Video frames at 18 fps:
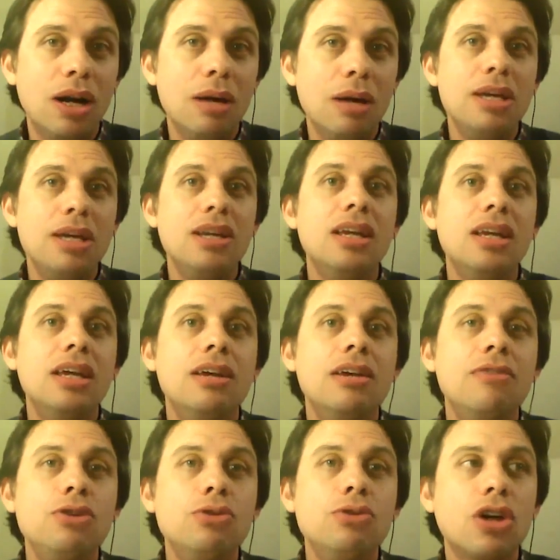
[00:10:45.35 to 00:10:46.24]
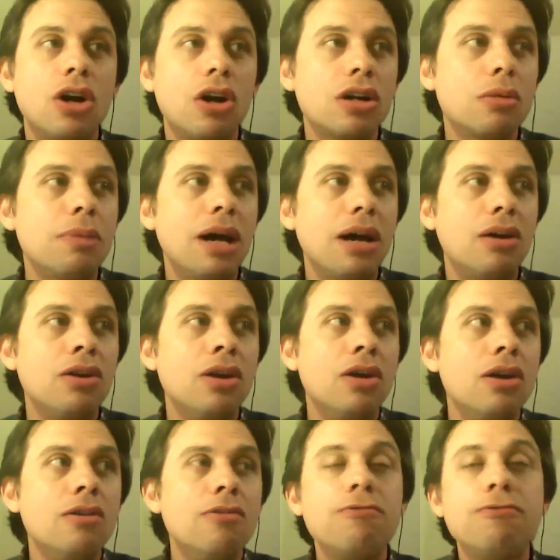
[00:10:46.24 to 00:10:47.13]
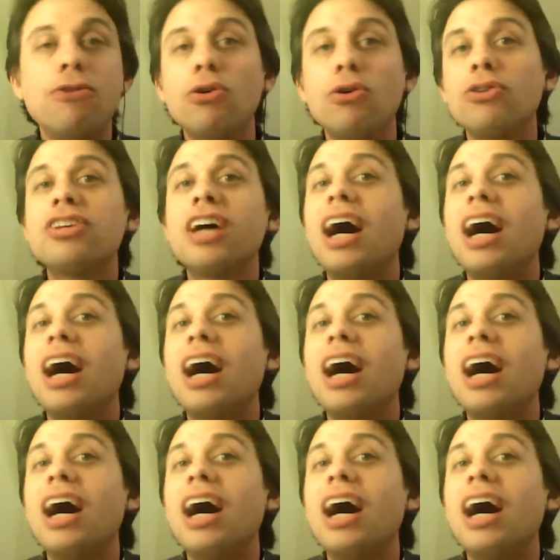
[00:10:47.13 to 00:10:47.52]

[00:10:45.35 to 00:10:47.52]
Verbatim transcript: I mean, if you talk about full